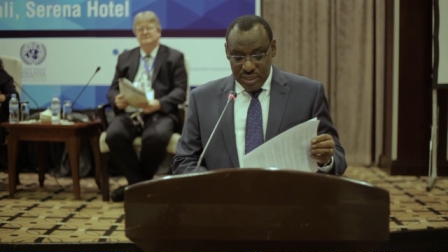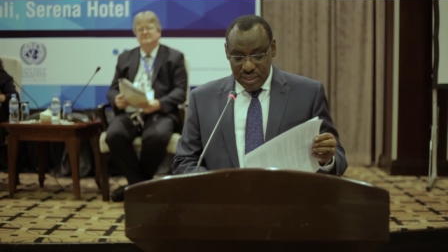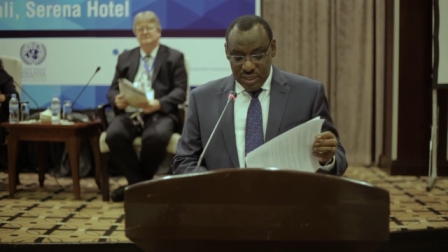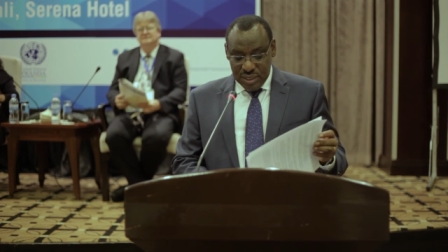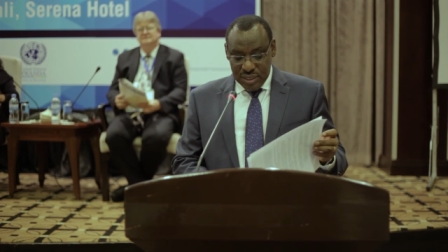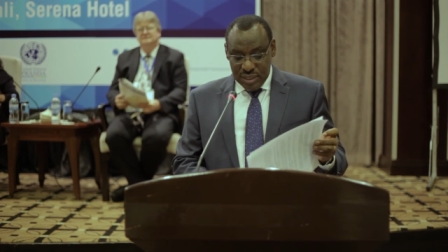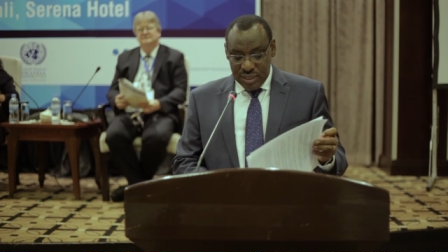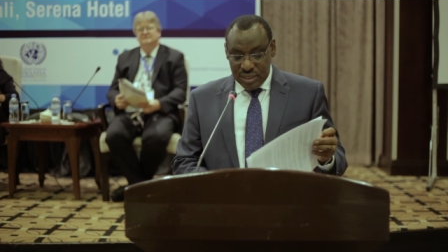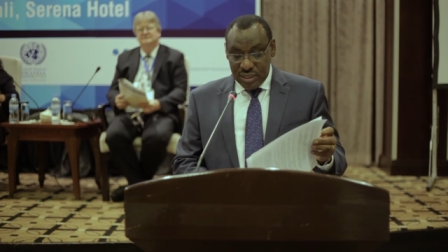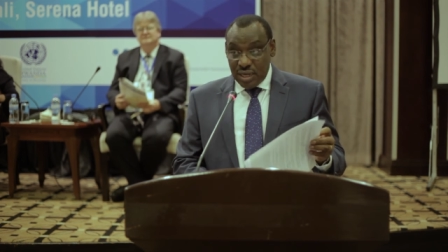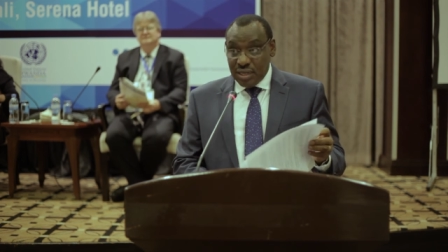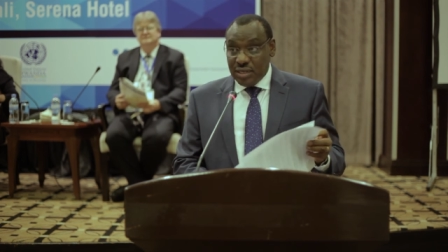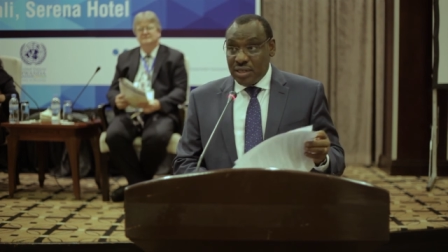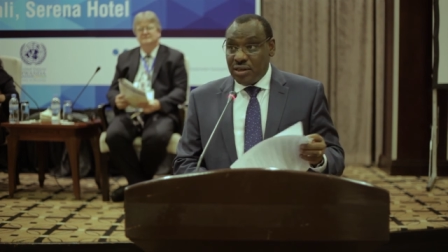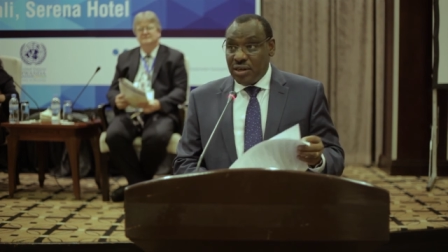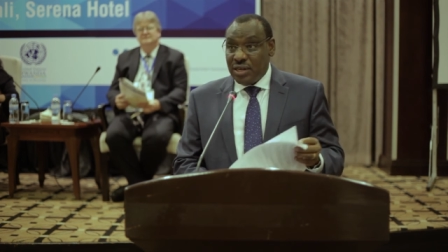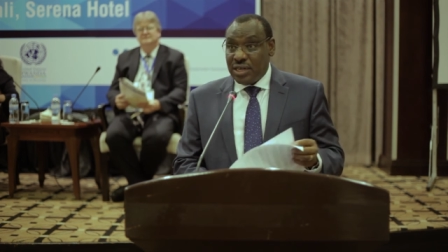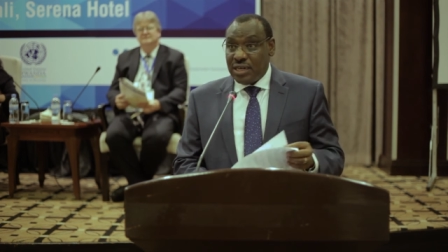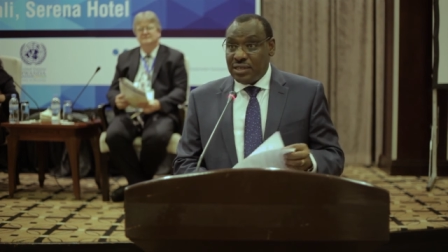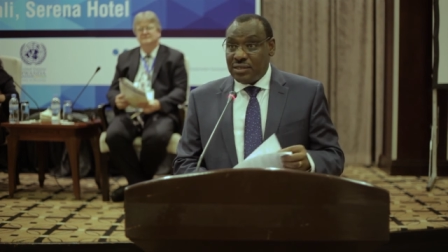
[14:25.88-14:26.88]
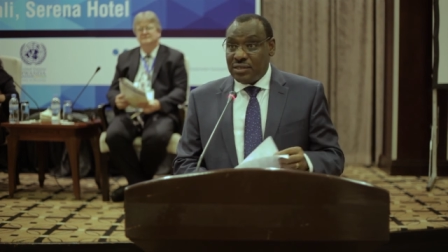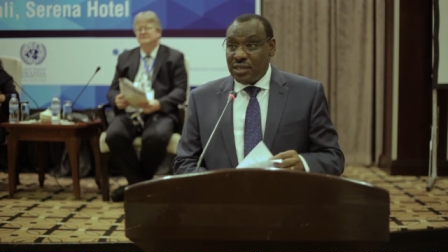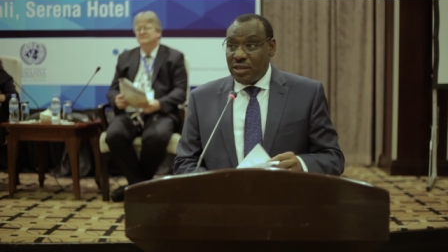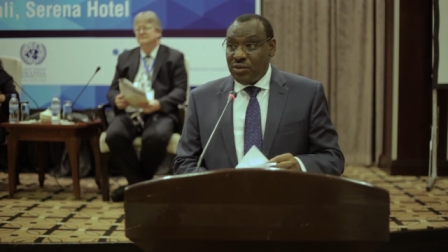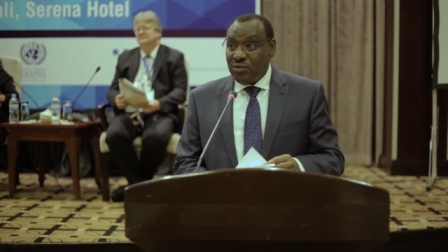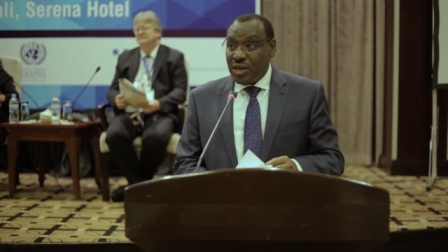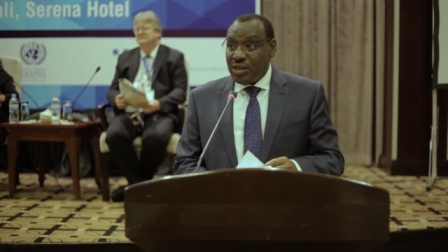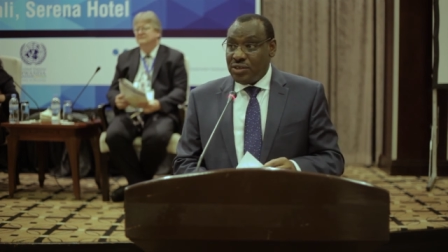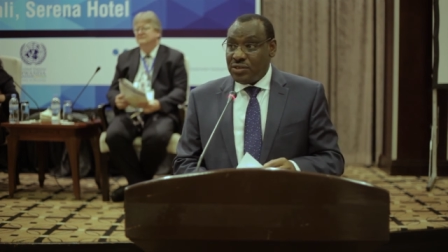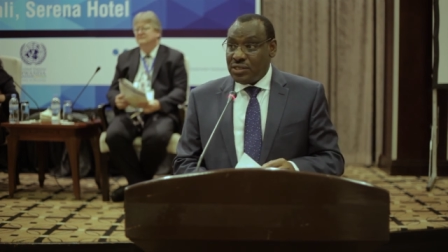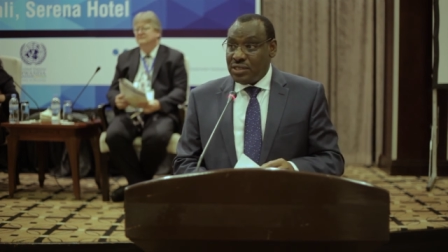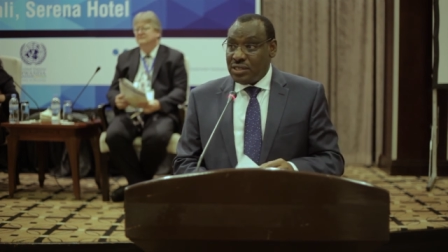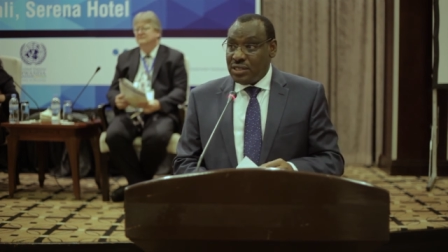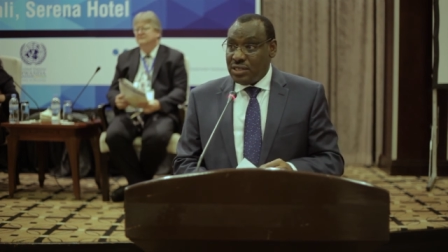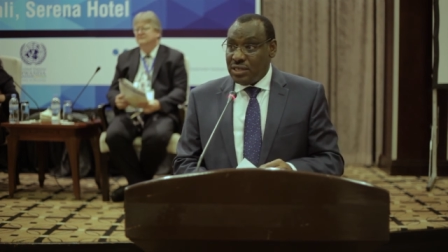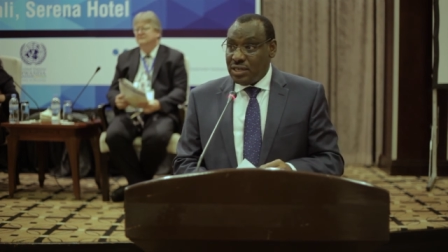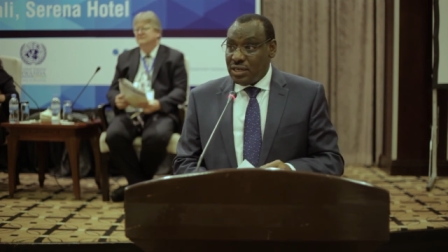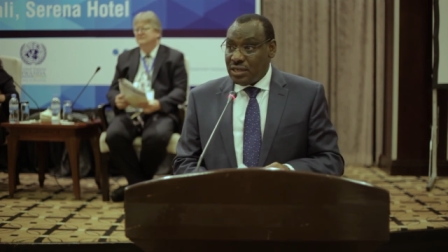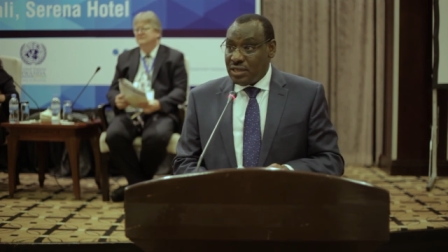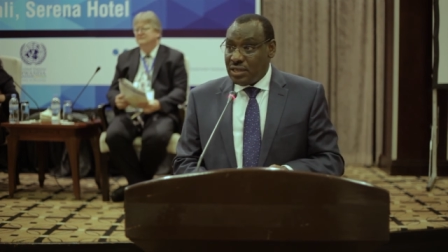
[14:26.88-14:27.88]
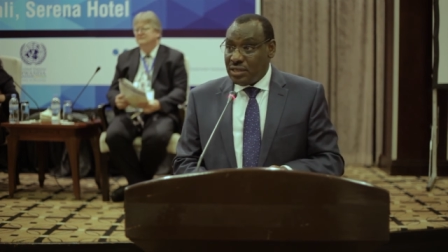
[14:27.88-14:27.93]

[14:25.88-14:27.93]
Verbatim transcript: He turned around and said, Why are you still here?